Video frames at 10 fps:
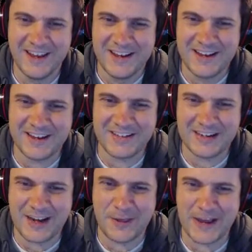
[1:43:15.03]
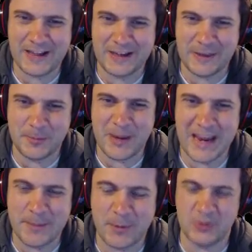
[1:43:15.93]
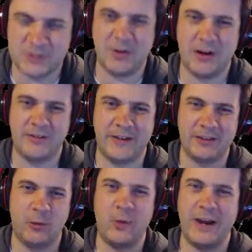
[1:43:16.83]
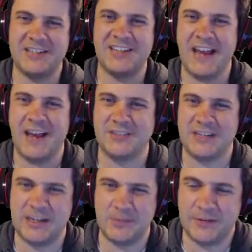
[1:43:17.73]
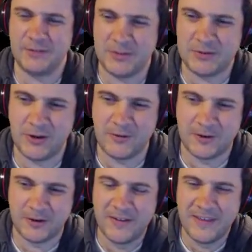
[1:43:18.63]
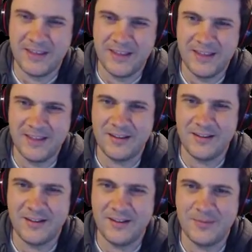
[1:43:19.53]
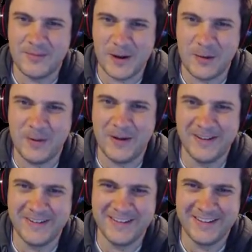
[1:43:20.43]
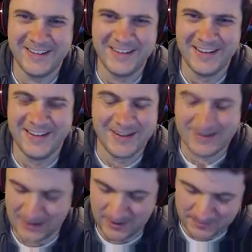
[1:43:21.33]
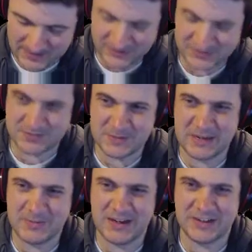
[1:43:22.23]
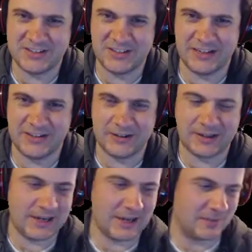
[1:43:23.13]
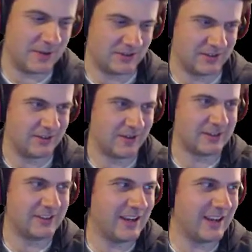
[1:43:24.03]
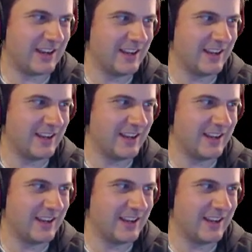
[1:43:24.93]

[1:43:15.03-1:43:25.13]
Because, like, I thought, like, the paper was part of, like, the white tiles that need to be flipped over. Nope. Nope, that was just me being silly and looking at the puzzle incorrectly.